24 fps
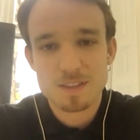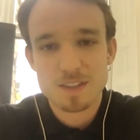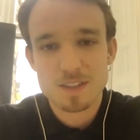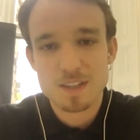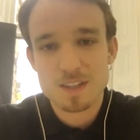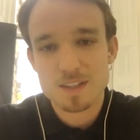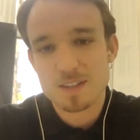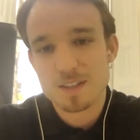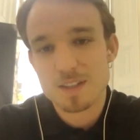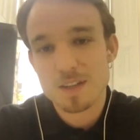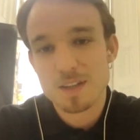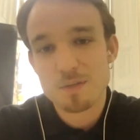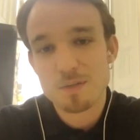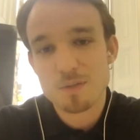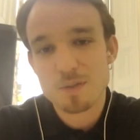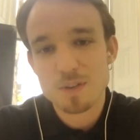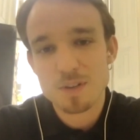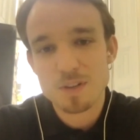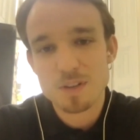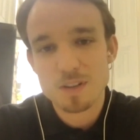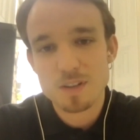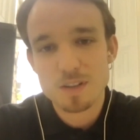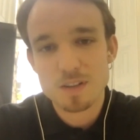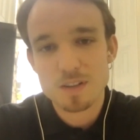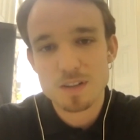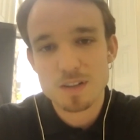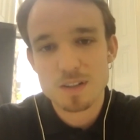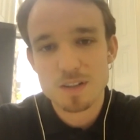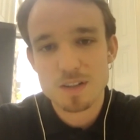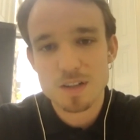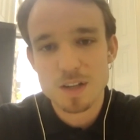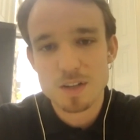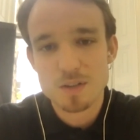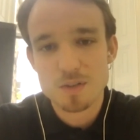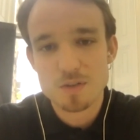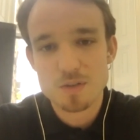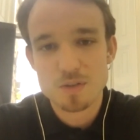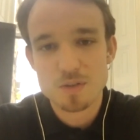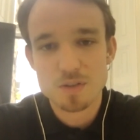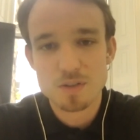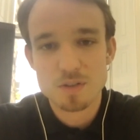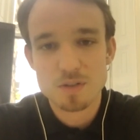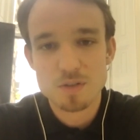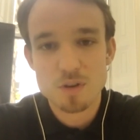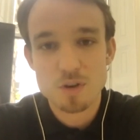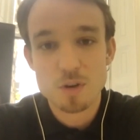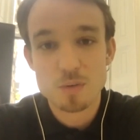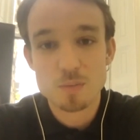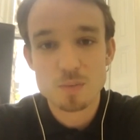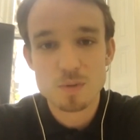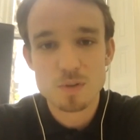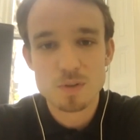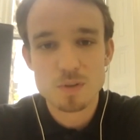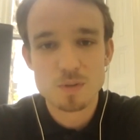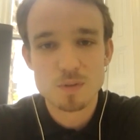there's different cultural norms